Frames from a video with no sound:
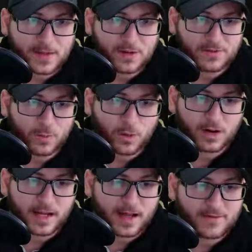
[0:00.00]
For
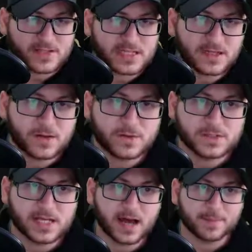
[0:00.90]
work, I obviously
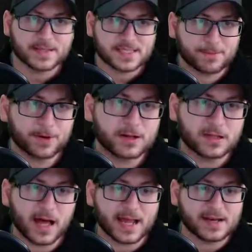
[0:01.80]
use a separate
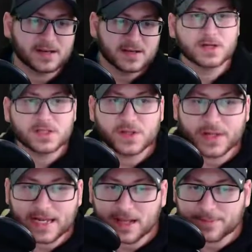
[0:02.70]
client. So you
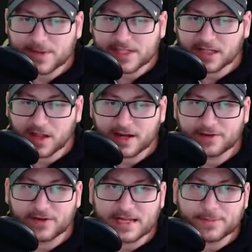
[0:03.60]
can end up using a lot of
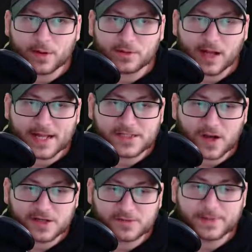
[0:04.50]
different email clients
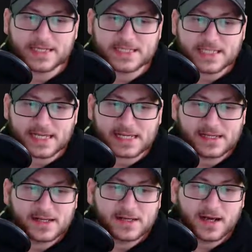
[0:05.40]
on your PC,
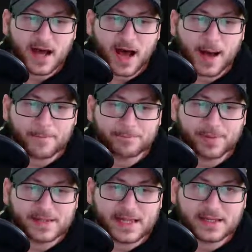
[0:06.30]

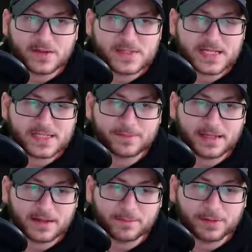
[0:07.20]
but then using
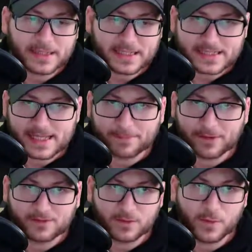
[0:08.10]
something completely
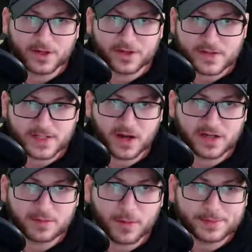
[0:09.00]
separate from what you're using on
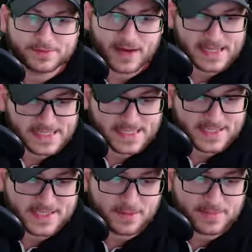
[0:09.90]
your mobile device. And this
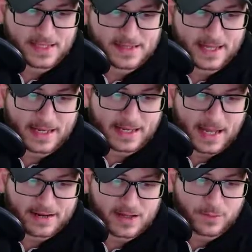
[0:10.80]
is something that can
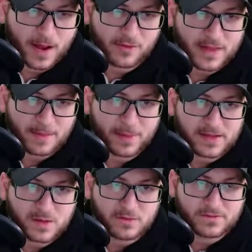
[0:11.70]
kind of get around that by
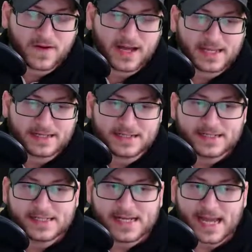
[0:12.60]
unifying
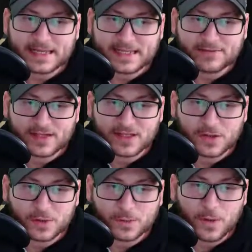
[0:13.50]
and giving
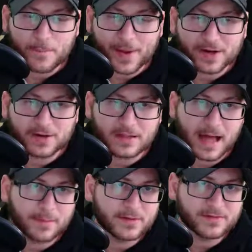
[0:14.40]
you better
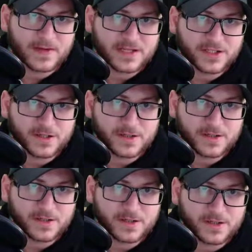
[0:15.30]
collaborative features,
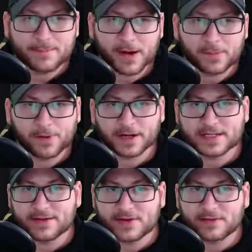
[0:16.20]
better
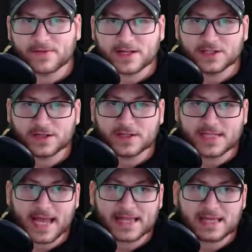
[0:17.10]
productivity features,
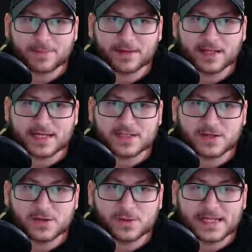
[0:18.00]
and the ability
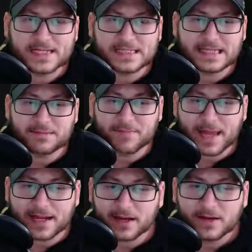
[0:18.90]
to easily
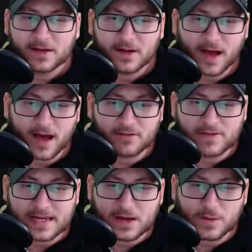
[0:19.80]
make
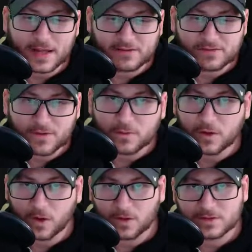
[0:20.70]
video and phone
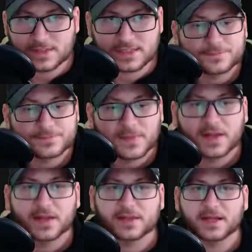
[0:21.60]
calls.
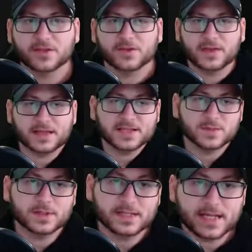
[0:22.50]
The other thing that's
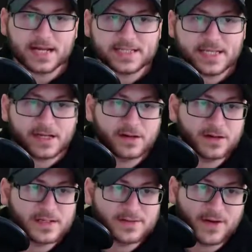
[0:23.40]
really nice here
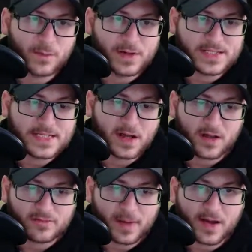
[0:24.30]
is if I want to see all
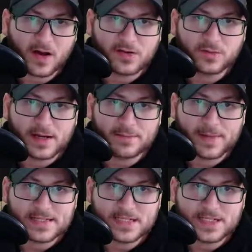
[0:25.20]
of my unread
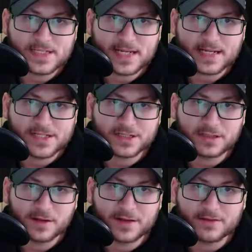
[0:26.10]
messages, I can just
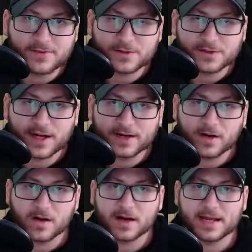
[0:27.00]
click on the filter
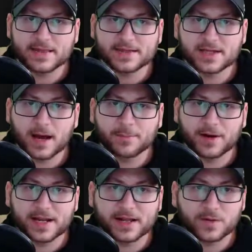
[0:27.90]
icon in the top right
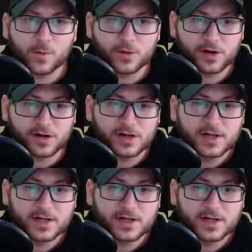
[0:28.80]
hand corner.